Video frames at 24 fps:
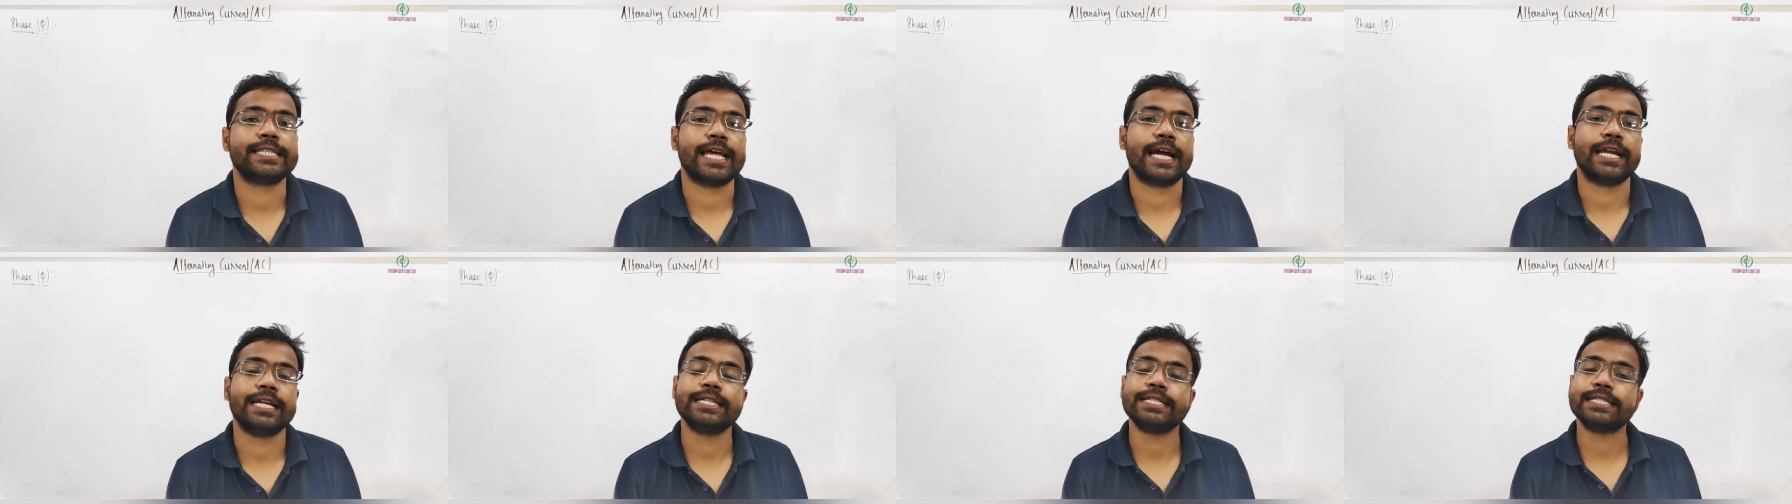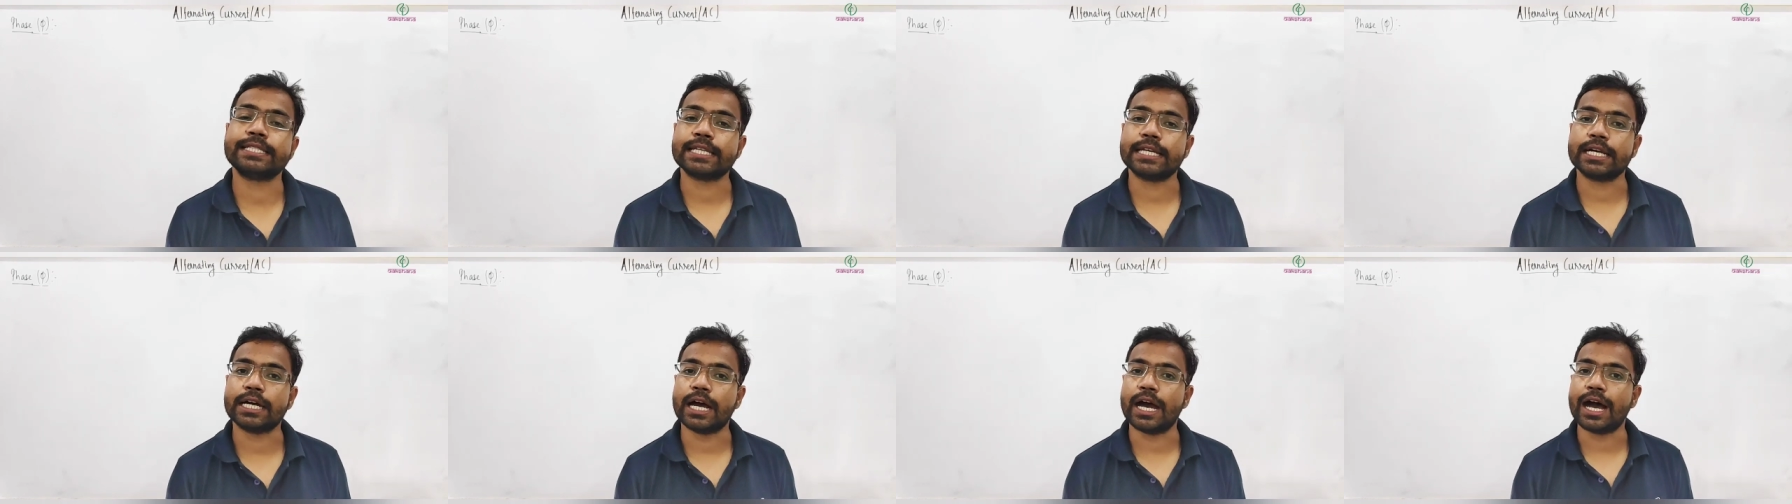that is
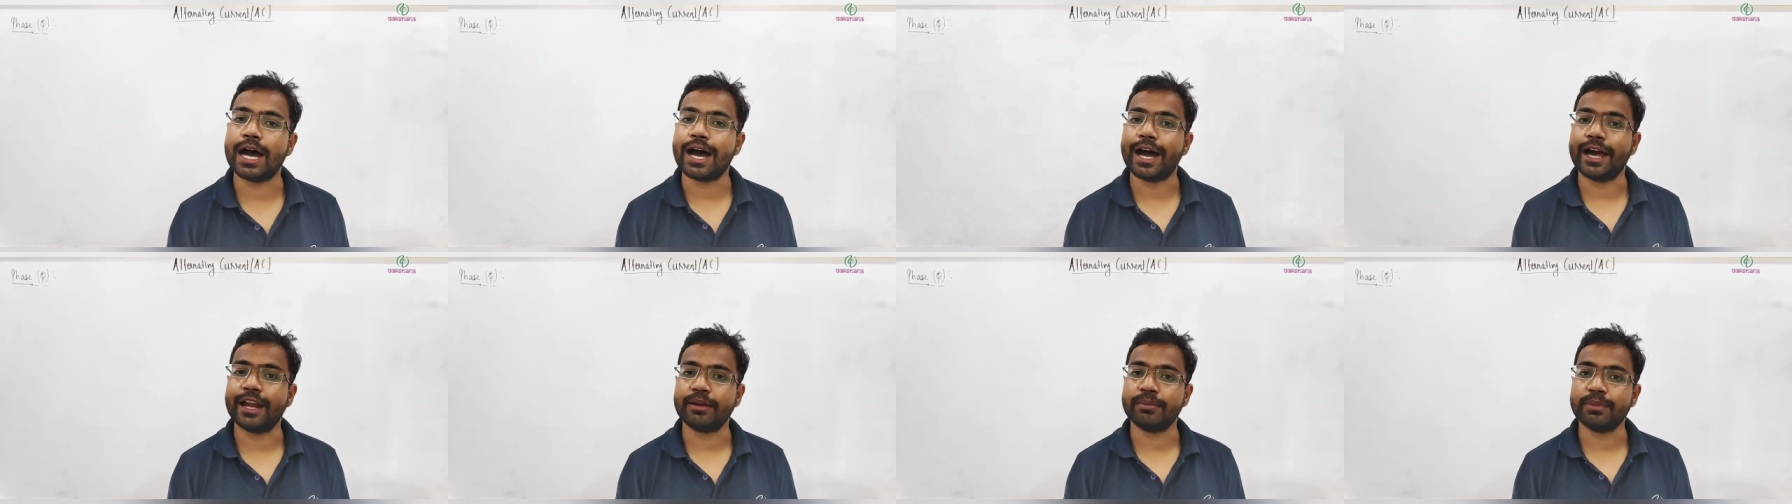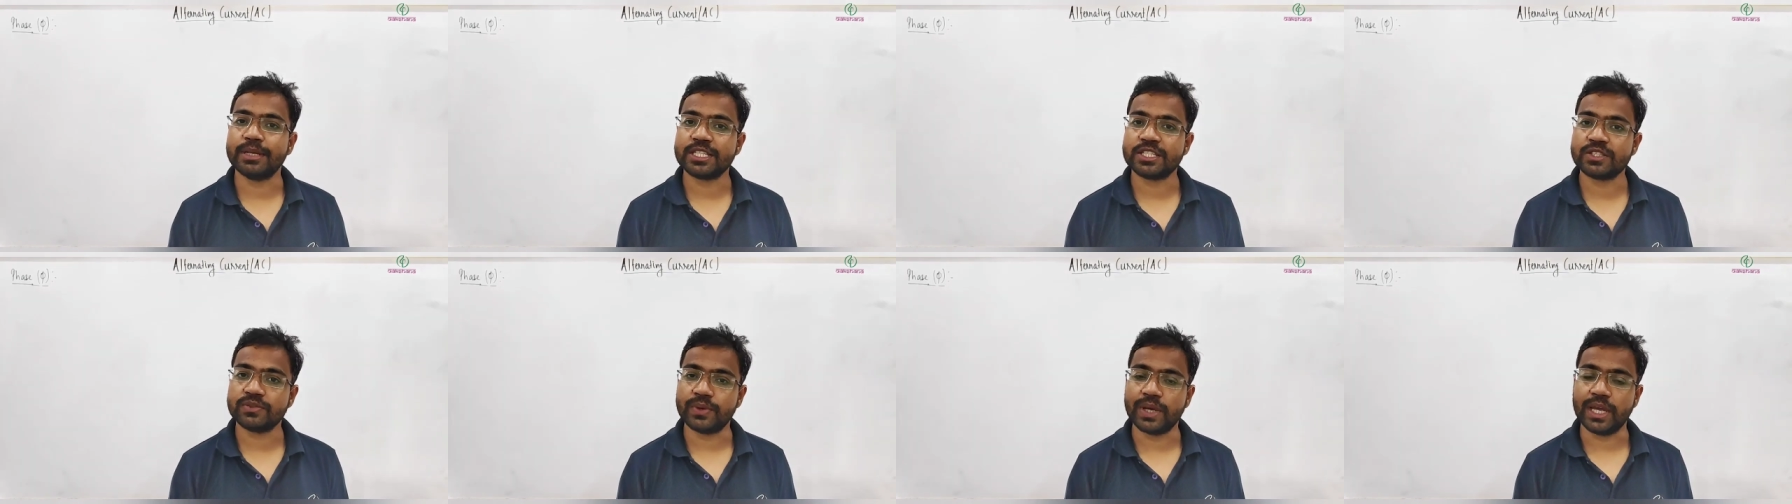
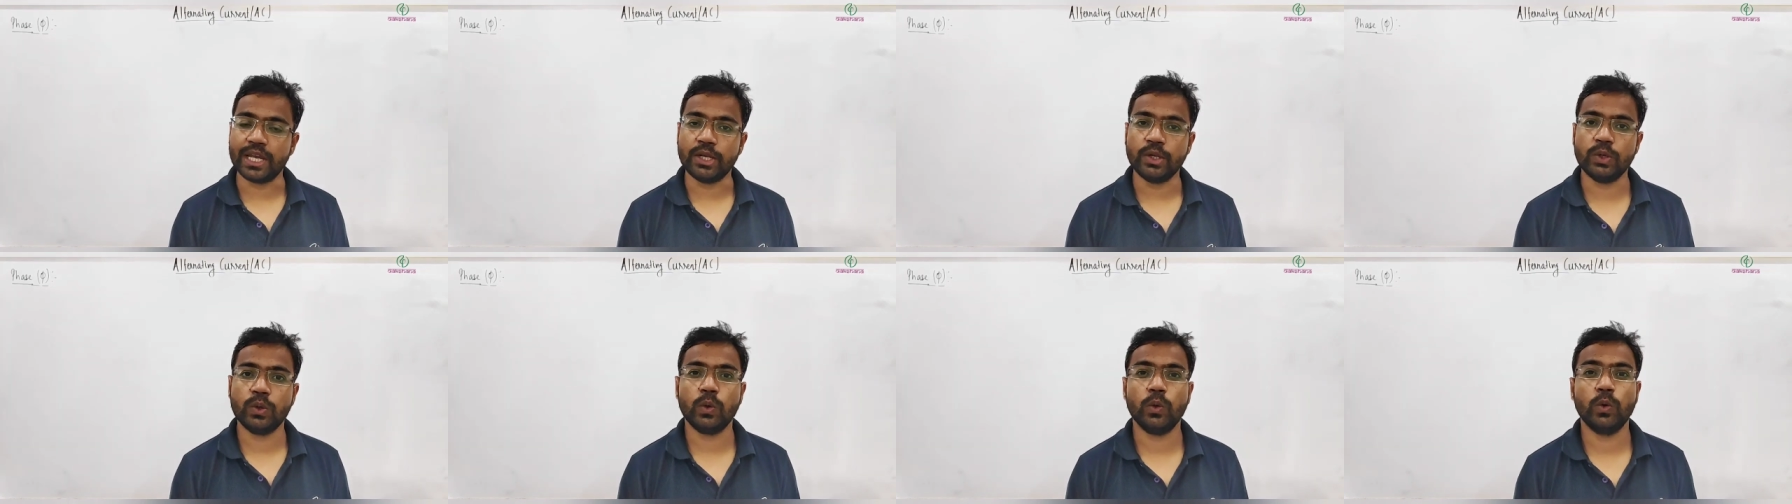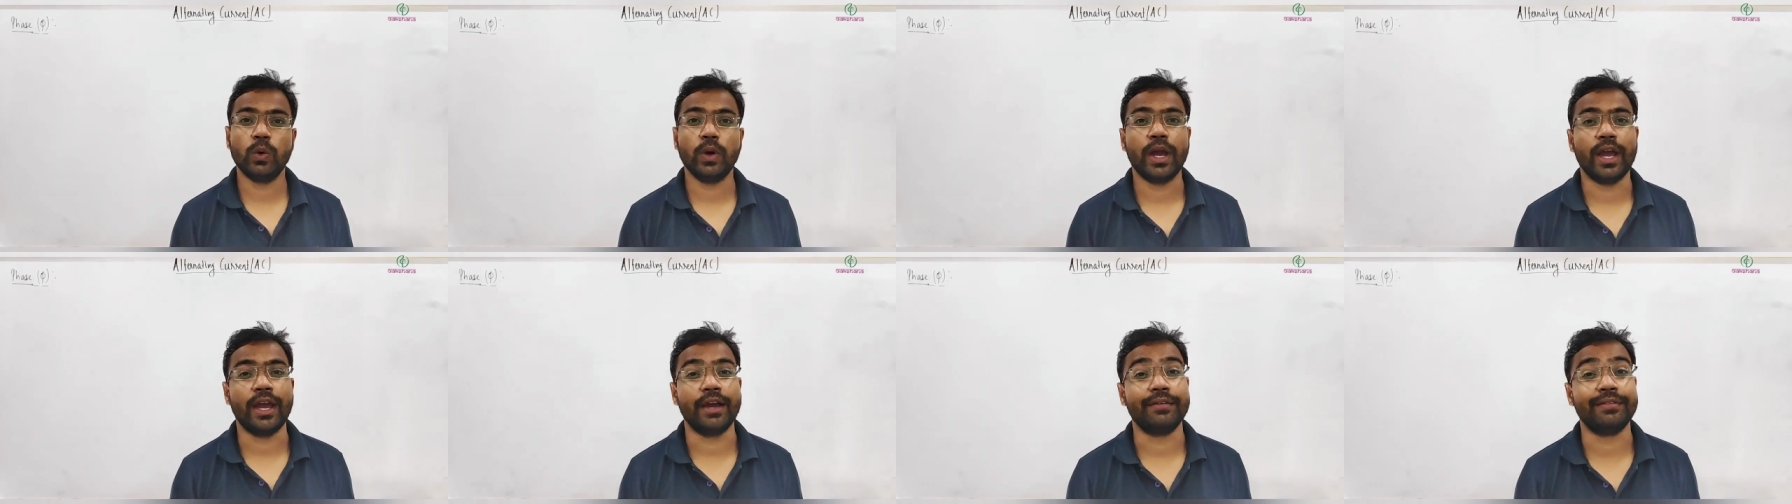RMS
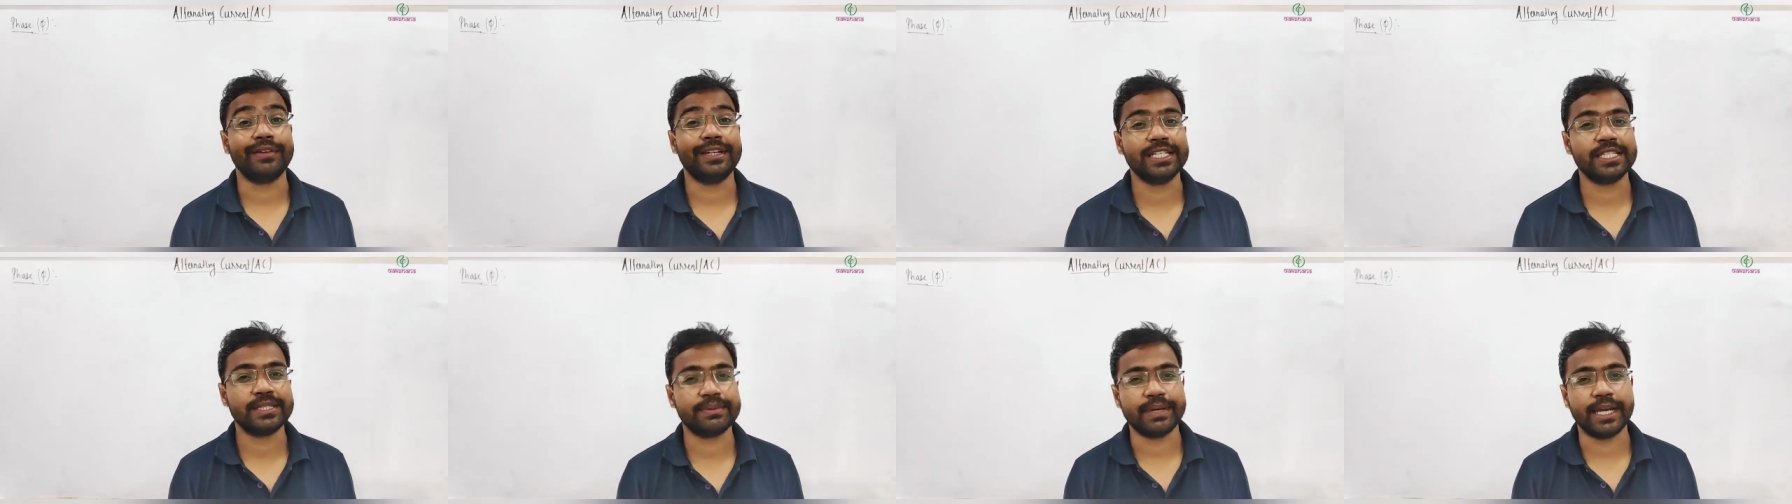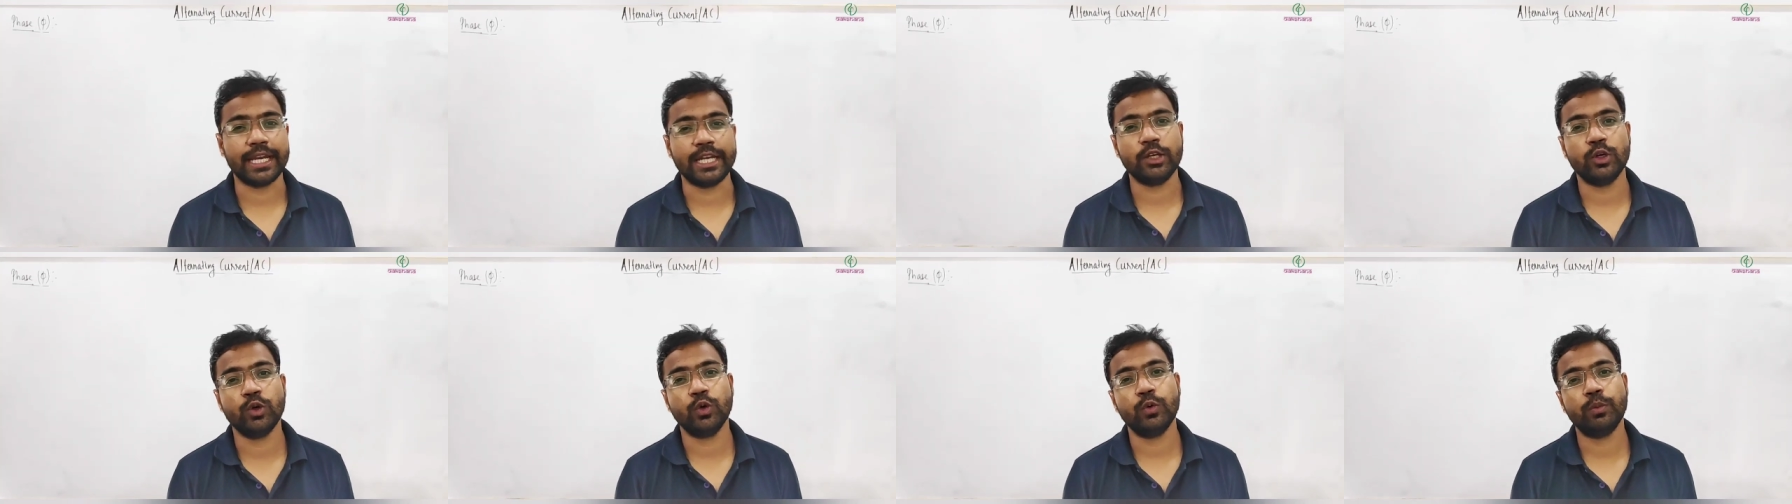value, average
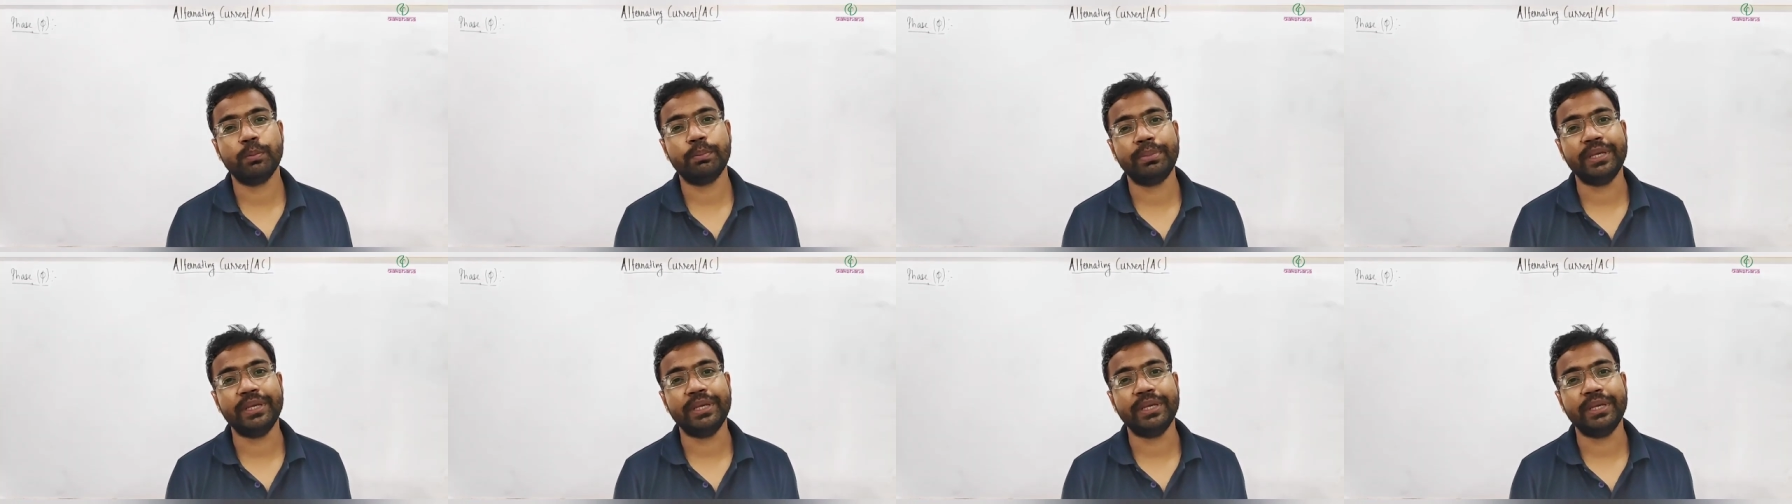value,